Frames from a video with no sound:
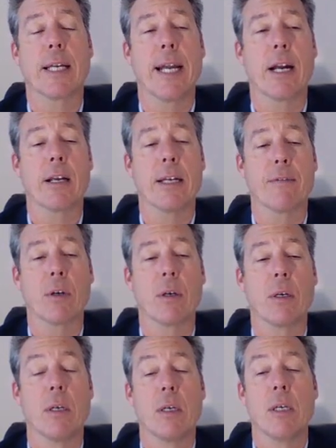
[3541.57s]
if you're a
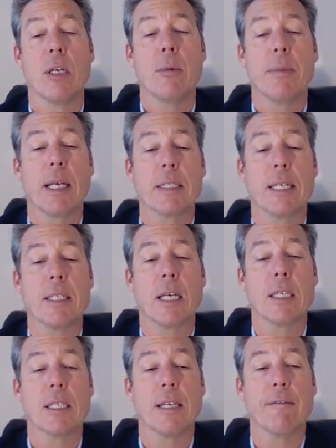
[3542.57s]
caregiver,
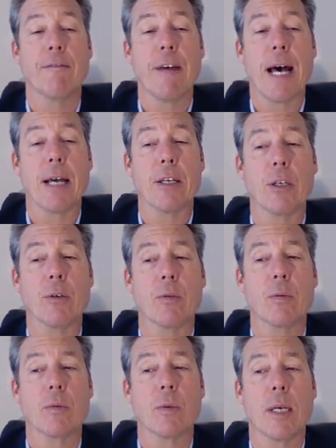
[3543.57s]
because that does give
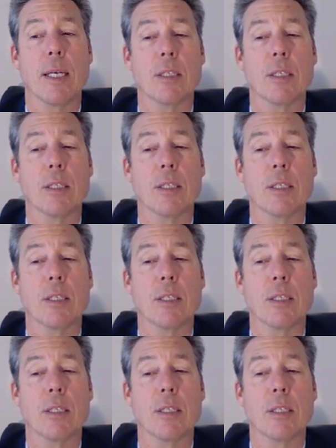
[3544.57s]
value,